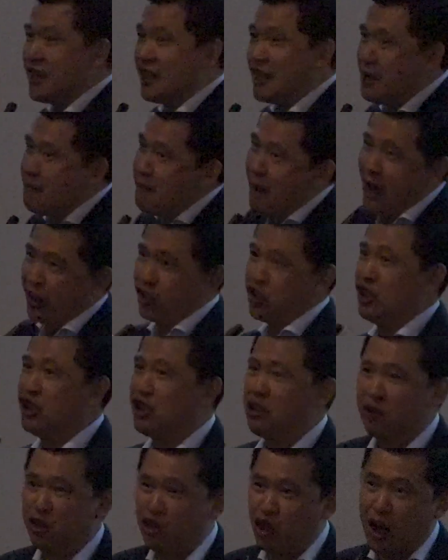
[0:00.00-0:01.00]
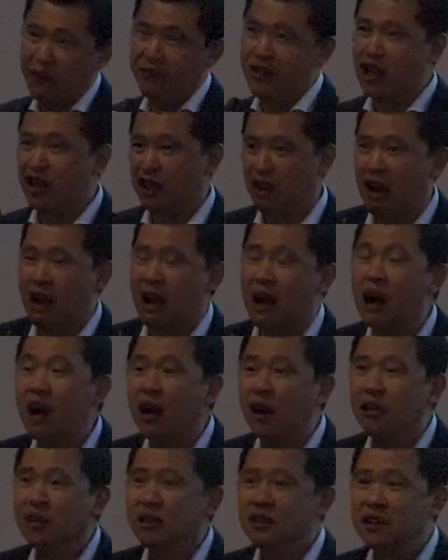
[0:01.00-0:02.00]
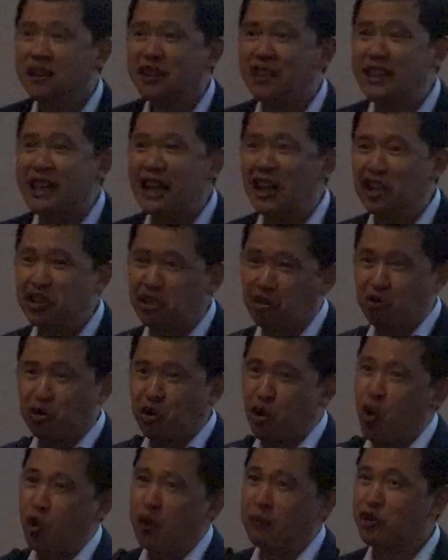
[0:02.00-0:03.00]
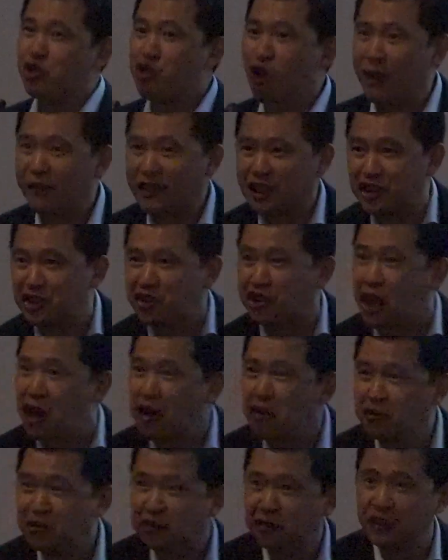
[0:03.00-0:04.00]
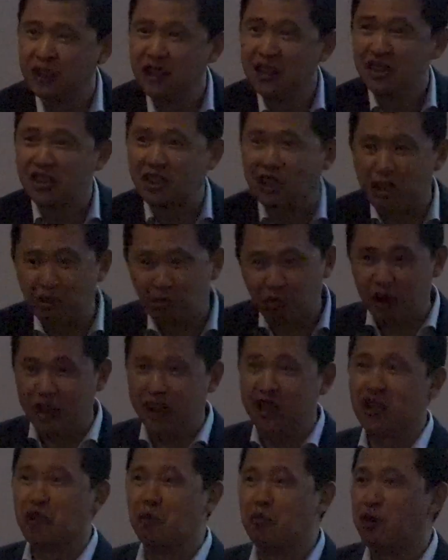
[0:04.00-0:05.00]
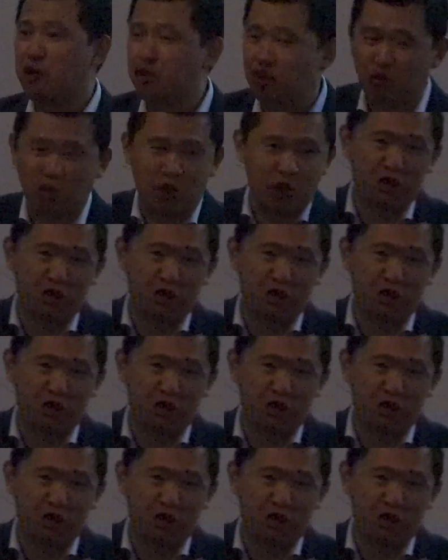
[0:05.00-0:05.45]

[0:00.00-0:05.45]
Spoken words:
Imagine you're driving a car, it's autonomous driving itself. So you're reading your book or